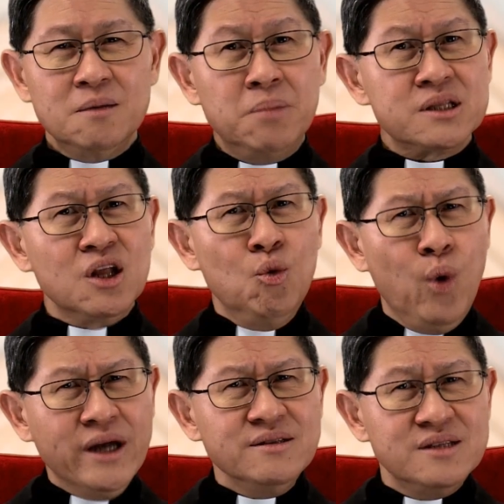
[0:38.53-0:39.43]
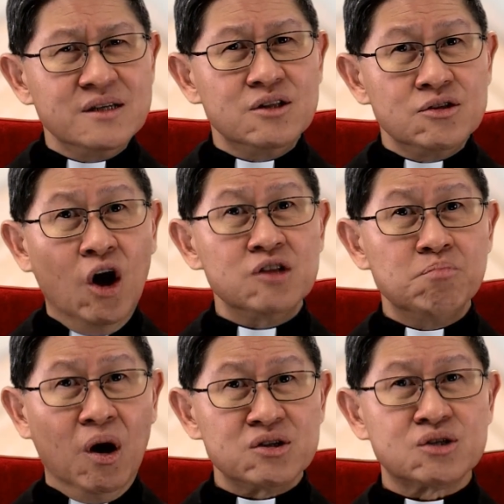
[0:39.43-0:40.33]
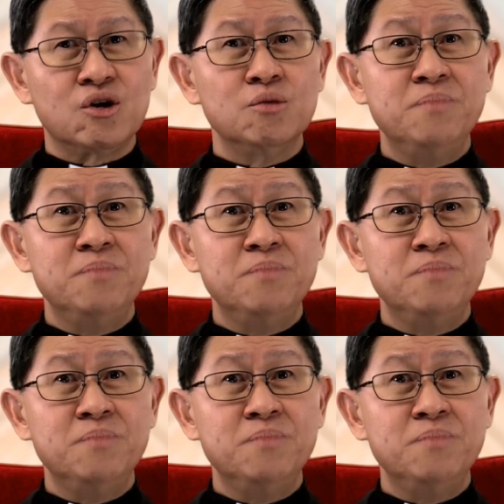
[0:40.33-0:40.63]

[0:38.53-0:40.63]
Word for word: But when did Don Bosco